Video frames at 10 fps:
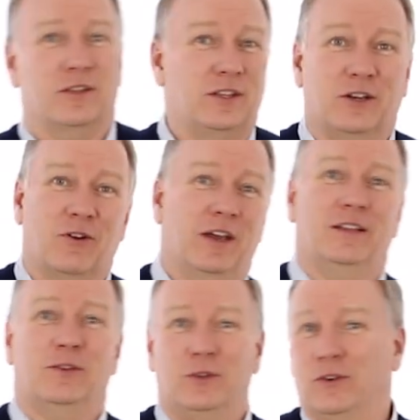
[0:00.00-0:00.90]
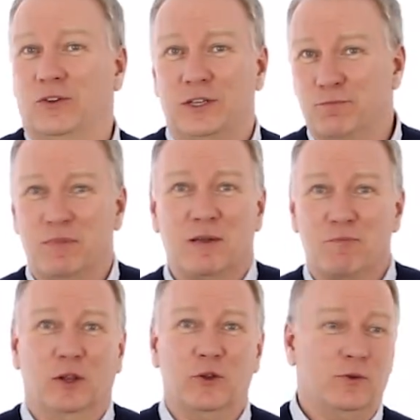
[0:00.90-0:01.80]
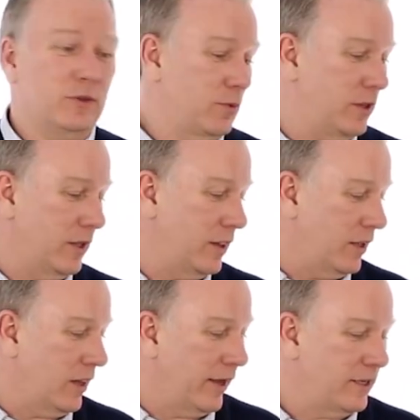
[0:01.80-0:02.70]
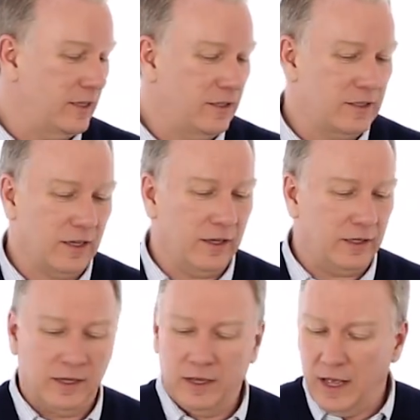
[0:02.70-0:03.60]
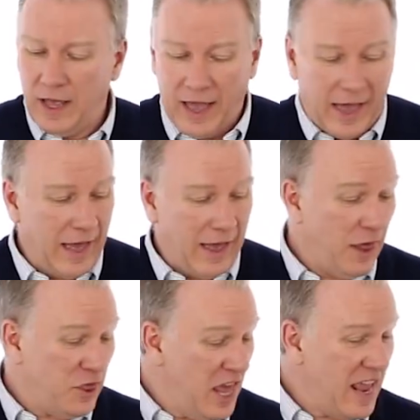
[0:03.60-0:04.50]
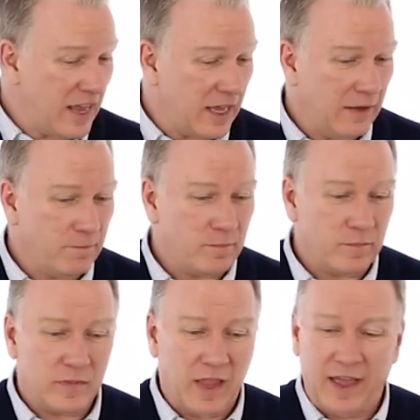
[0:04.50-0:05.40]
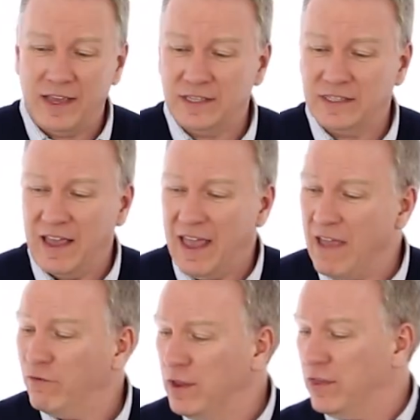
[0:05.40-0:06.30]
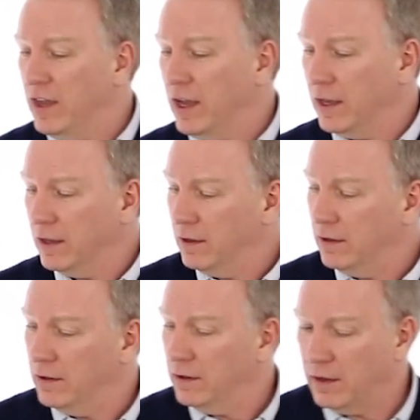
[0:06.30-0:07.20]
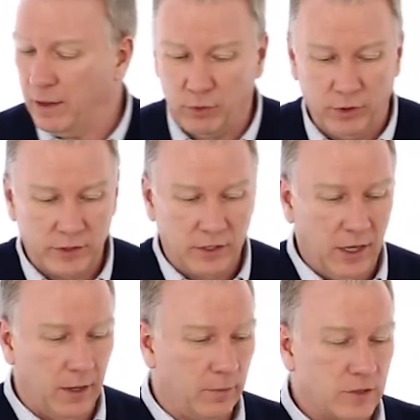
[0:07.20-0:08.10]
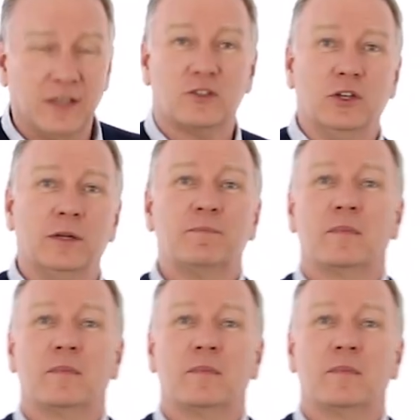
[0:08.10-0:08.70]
I think they're great. You've got these big balloons with the lights inside. I think that is everything I brought up, so that's good.